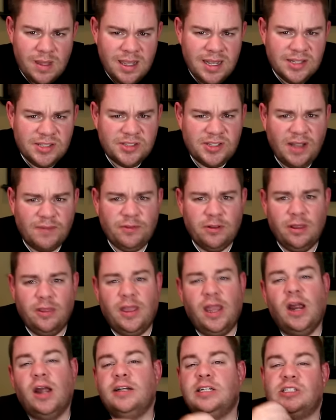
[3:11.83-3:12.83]
It's definitely
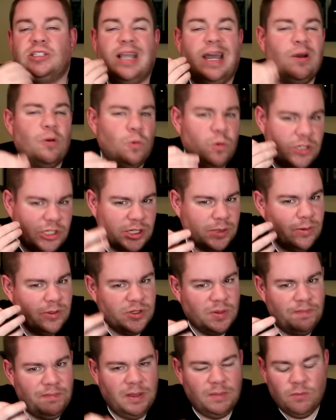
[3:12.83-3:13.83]
there. I just kind of wish it
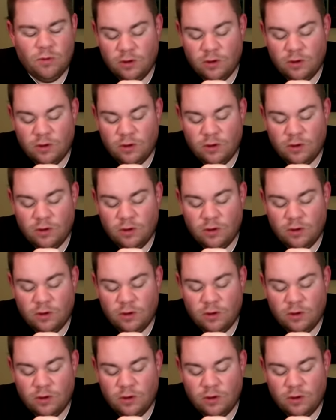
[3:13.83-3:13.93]
was a bit